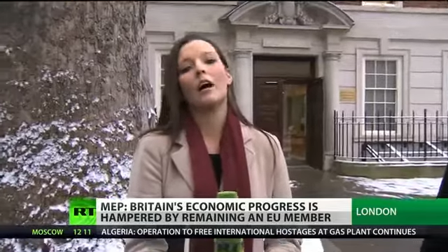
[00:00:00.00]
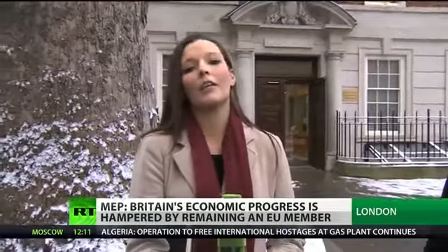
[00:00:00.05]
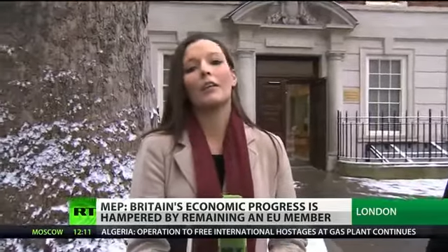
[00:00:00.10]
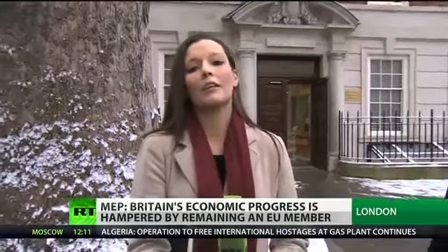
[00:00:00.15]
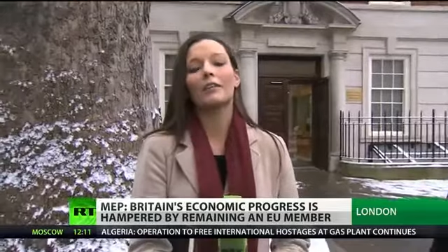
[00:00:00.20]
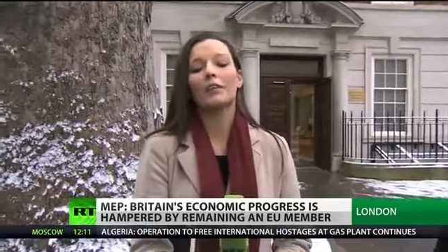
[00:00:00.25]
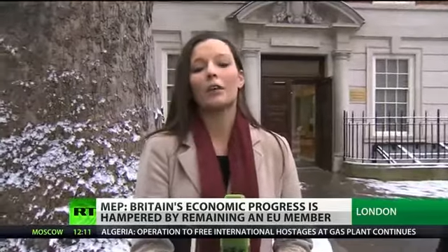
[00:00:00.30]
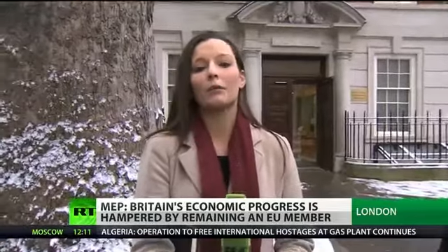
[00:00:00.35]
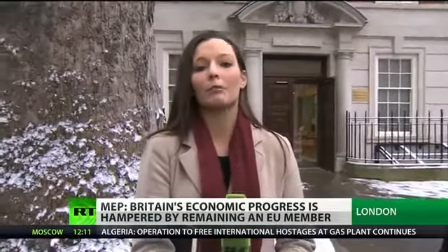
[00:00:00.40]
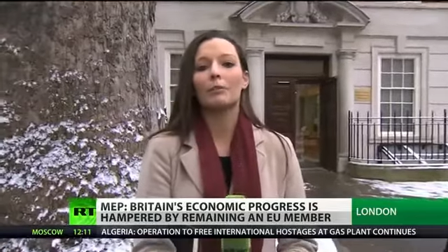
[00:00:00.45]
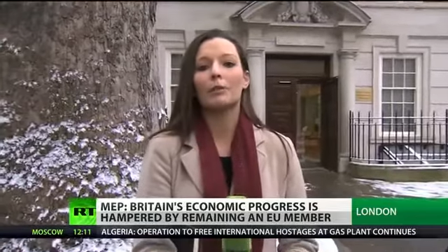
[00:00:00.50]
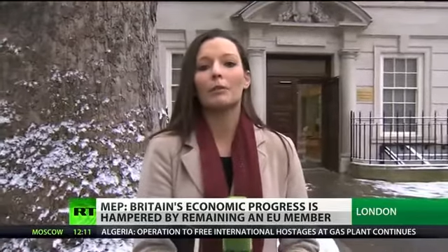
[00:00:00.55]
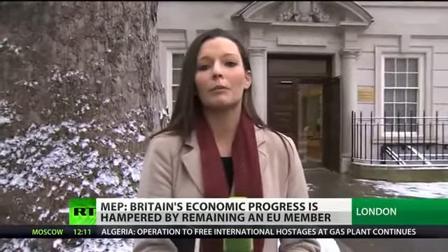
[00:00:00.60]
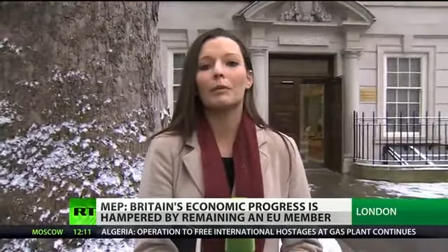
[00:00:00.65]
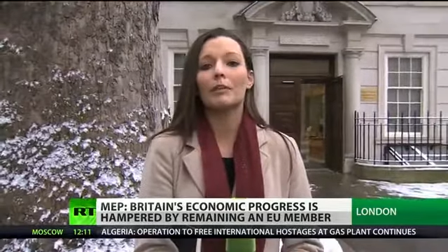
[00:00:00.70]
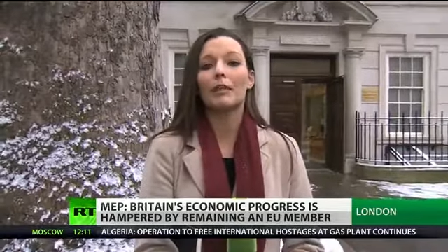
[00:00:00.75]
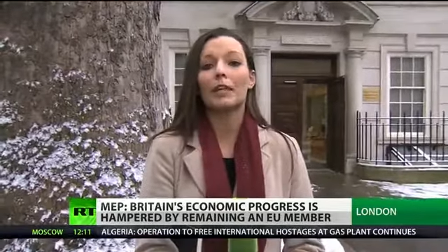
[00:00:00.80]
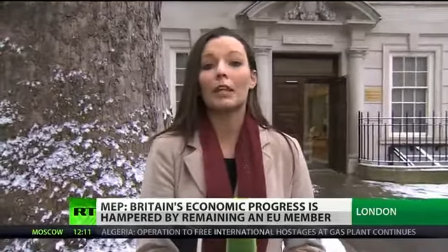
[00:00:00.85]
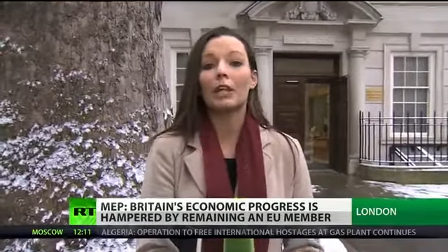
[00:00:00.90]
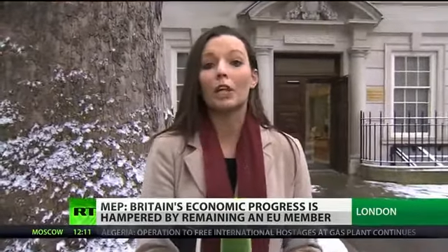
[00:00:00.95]
There's some
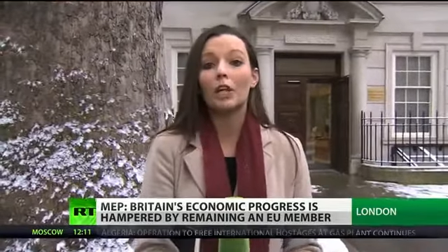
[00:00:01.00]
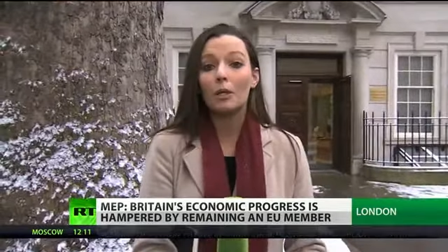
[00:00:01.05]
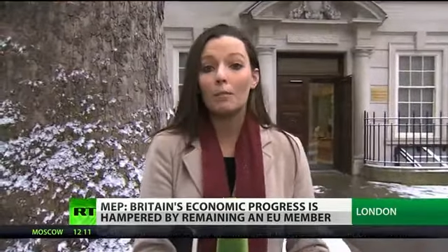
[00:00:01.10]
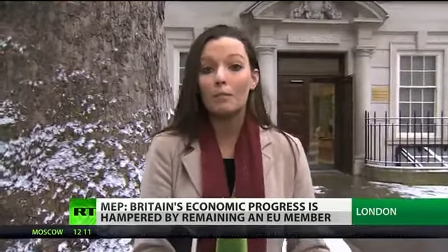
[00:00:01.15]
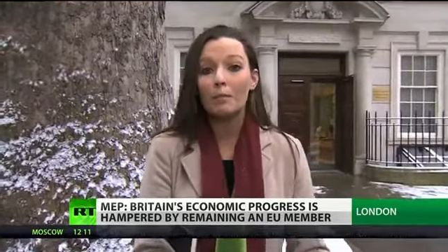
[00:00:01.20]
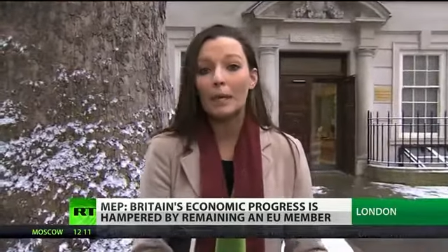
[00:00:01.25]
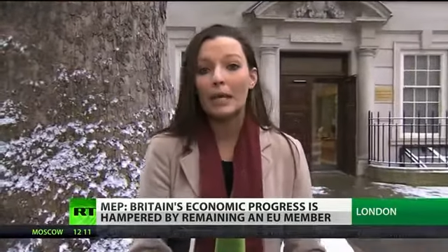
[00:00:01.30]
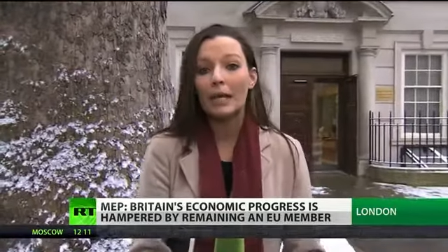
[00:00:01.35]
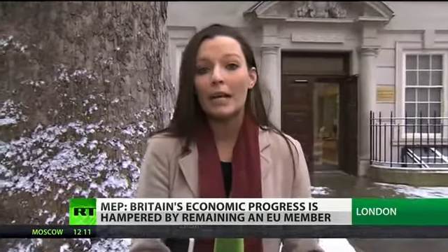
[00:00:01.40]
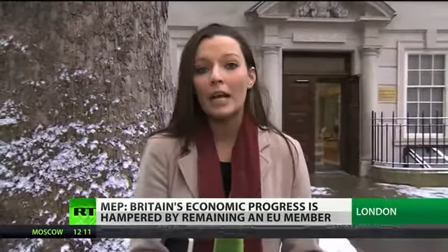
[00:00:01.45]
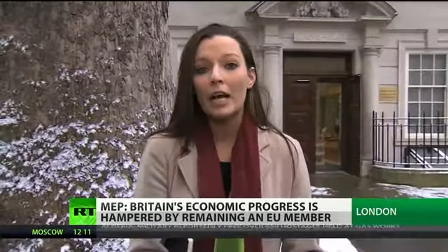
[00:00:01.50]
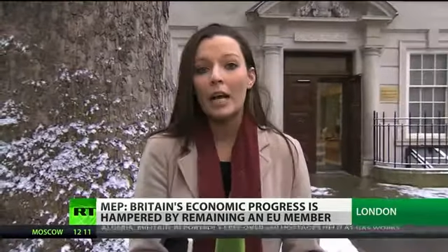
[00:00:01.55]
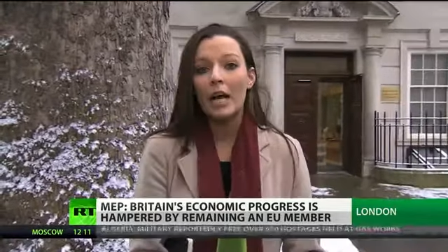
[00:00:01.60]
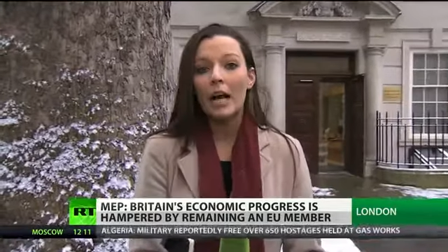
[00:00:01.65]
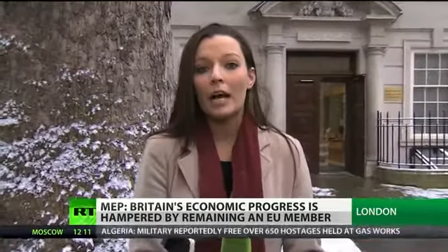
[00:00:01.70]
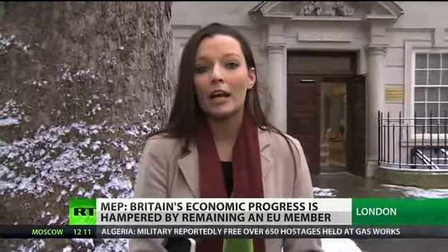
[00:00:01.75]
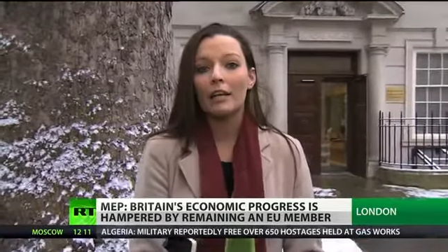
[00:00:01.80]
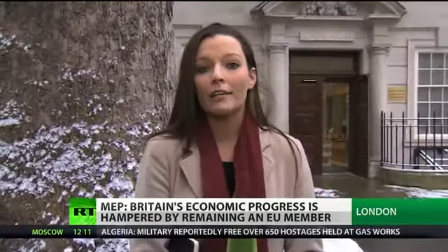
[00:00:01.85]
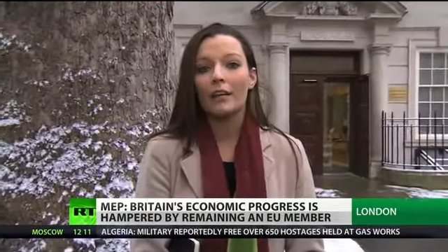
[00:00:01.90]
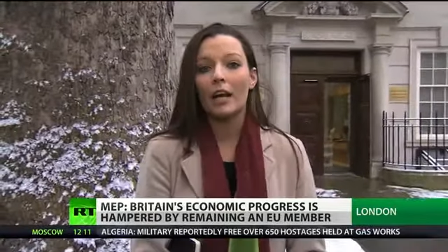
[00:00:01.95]
rumours that it could be
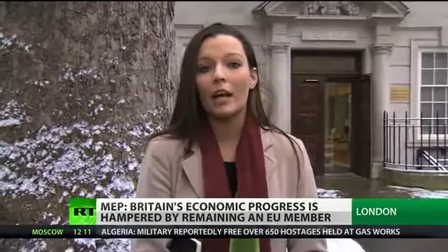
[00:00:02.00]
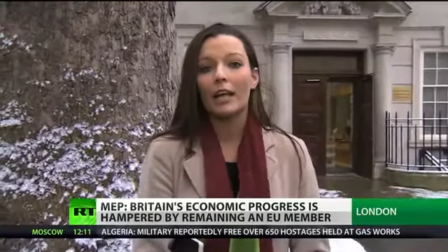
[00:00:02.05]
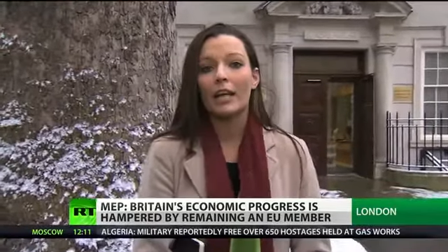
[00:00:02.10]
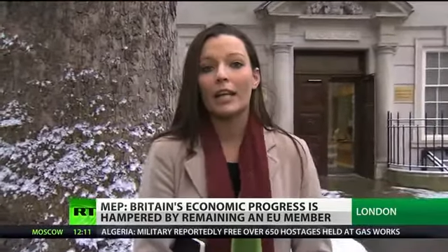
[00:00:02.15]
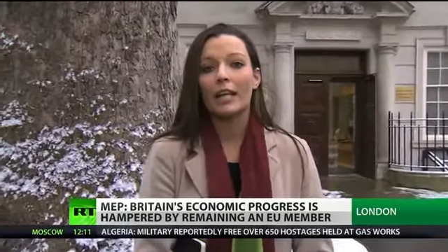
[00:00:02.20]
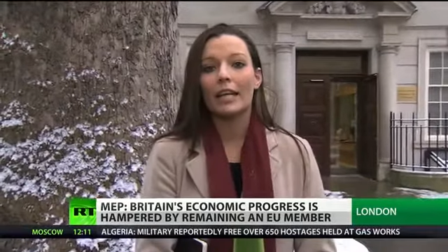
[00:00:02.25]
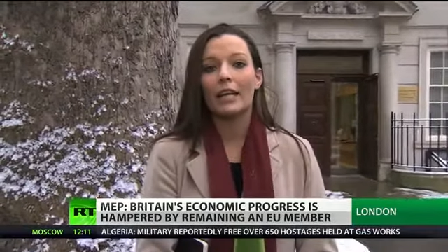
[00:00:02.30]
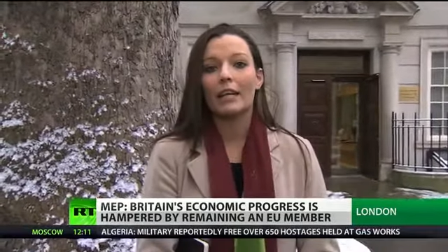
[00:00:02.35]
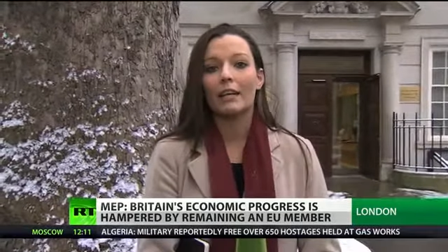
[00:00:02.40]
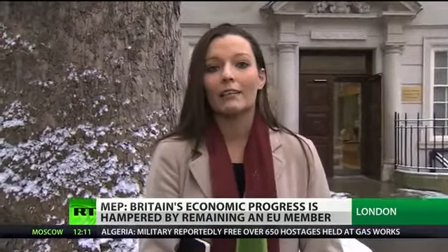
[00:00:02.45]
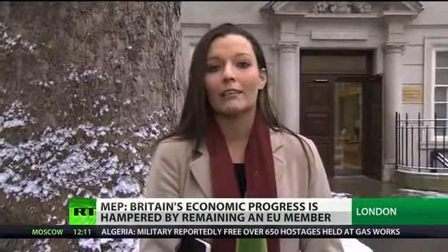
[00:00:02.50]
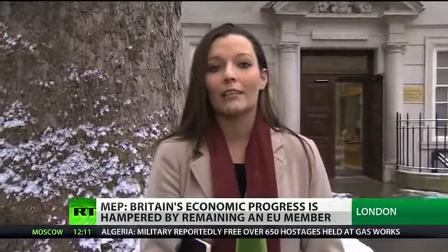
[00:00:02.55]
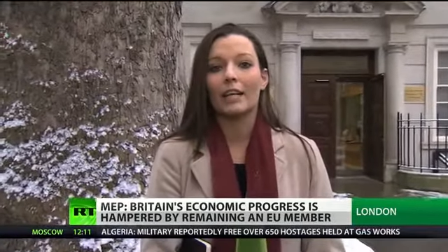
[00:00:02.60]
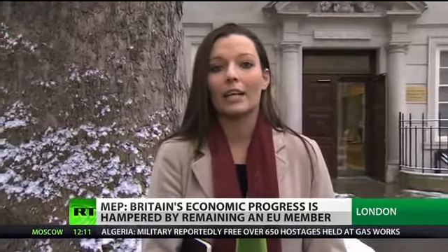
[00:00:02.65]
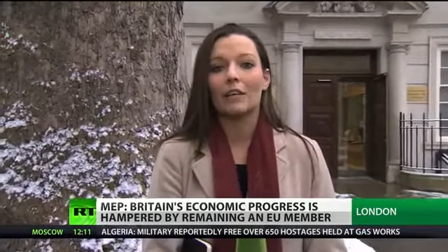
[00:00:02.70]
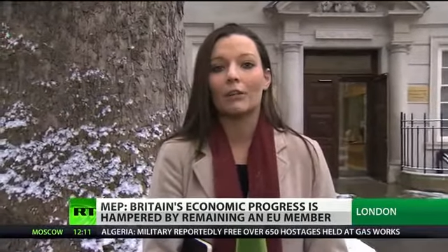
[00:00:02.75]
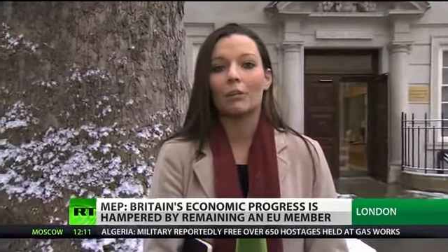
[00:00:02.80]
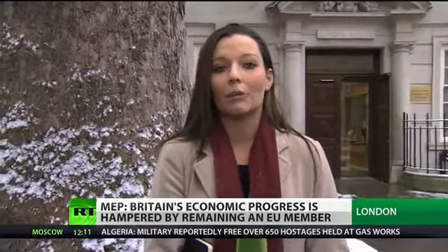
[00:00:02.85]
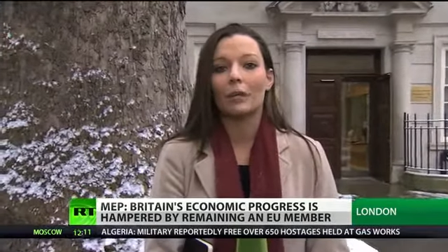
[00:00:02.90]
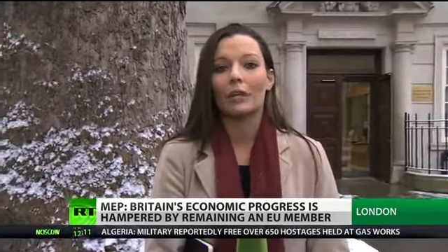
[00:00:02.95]
as early as
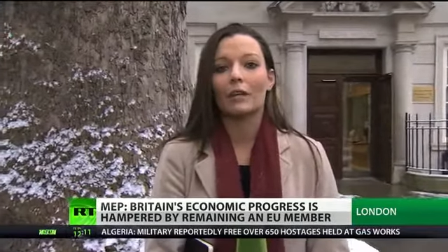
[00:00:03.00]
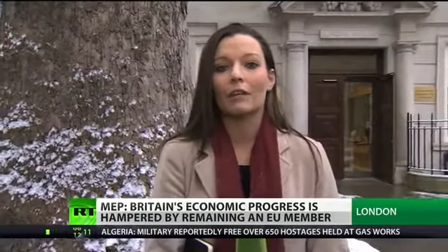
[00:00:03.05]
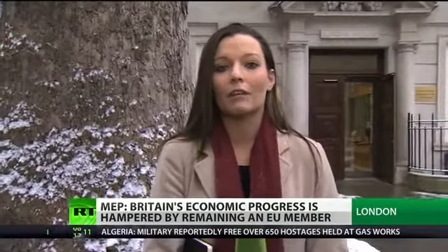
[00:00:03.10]
next week.